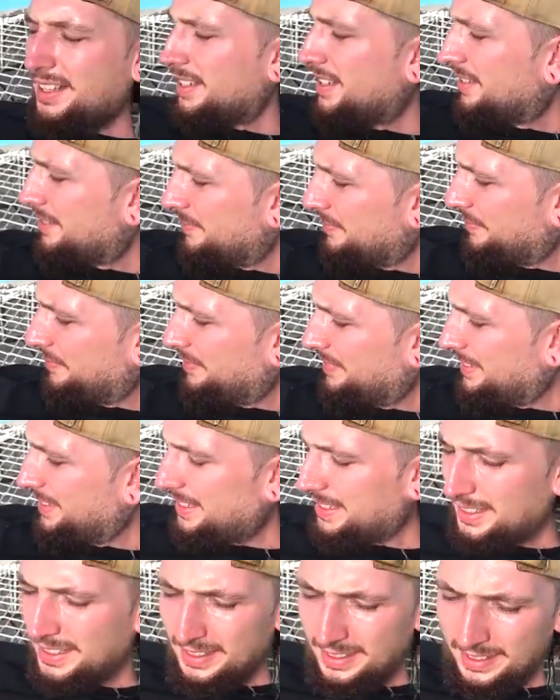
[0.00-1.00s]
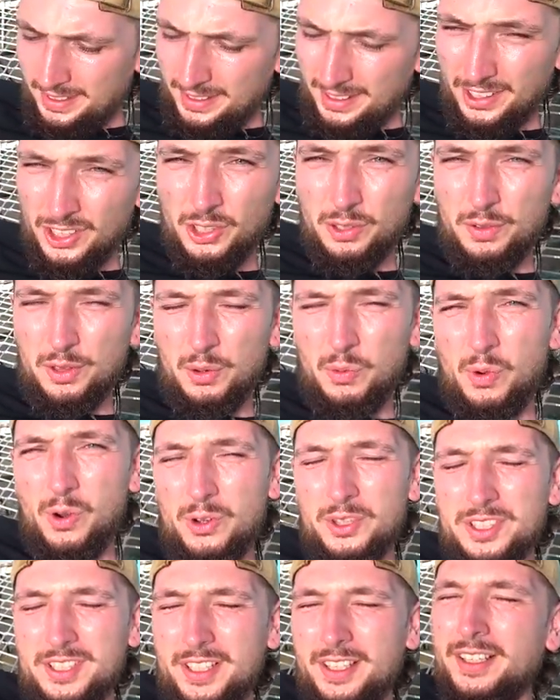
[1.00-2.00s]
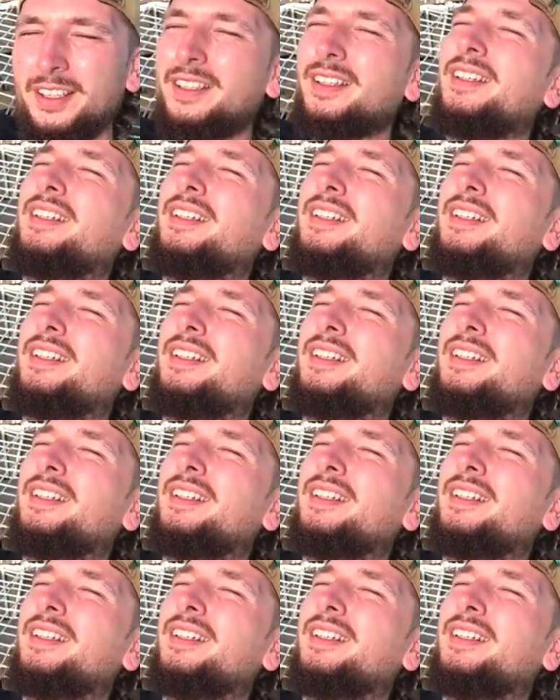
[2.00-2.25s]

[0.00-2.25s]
that over the water.